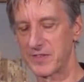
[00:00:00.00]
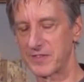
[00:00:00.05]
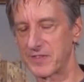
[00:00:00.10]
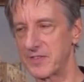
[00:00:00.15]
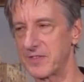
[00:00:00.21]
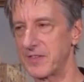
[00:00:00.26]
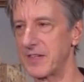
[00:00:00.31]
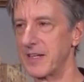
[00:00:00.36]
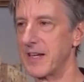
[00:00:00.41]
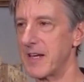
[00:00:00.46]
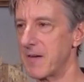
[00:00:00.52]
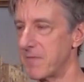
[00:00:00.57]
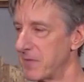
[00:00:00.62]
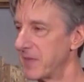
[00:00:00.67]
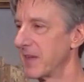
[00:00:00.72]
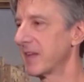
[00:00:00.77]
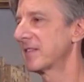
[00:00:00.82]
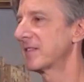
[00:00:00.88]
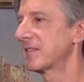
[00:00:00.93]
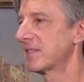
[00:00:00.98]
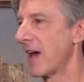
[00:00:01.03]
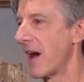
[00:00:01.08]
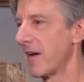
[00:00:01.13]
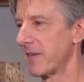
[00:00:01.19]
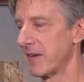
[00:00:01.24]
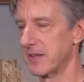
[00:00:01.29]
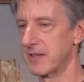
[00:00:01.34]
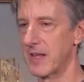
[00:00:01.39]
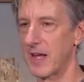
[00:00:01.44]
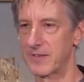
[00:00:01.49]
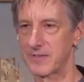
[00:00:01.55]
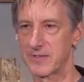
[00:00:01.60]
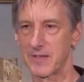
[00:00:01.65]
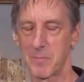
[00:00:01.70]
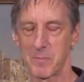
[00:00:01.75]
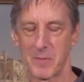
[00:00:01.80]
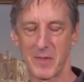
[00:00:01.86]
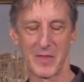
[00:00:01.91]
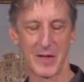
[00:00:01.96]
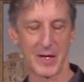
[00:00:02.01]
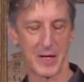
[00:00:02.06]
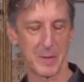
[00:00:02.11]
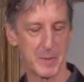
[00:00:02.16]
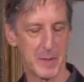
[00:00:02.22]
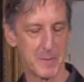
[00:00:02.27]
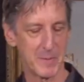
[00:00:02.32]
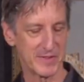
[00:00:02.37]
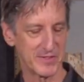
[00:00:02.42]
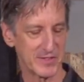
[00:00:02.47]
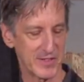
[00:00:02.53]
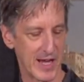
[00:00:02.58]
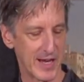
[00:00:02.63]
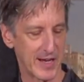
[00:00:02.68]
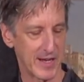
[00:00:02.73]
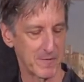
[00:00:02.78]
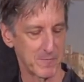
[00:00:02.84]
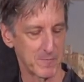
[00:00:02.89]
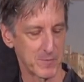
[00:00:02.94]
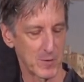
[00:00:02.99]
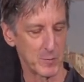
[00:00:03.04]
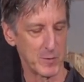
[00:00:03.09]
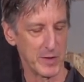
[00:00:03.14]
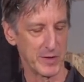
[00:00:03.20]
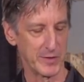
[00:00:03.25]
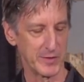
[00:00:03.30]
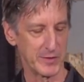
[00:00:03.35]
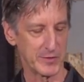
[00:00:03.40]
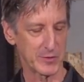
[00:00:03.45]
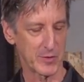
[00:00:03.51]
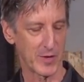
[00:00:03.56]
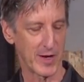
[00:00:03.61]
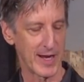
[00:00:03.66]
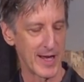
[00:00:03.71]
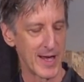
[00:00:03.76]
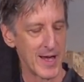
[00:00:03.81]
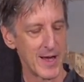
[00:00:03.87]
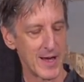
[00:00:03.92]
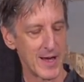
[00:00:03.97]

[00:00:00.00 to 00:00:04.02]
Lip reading: just to see if this sounded like something that could be mistaken for a real news story.